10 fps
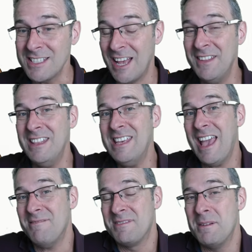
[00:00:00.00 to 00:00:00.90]
and then
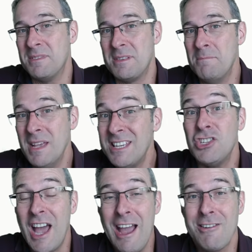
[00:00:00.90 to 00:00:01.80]
the messenger
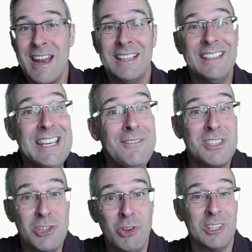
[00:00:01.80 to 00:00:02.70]
RNA leaves the
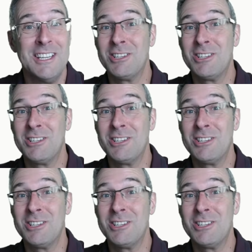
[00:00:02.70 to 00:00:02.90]
nucleus,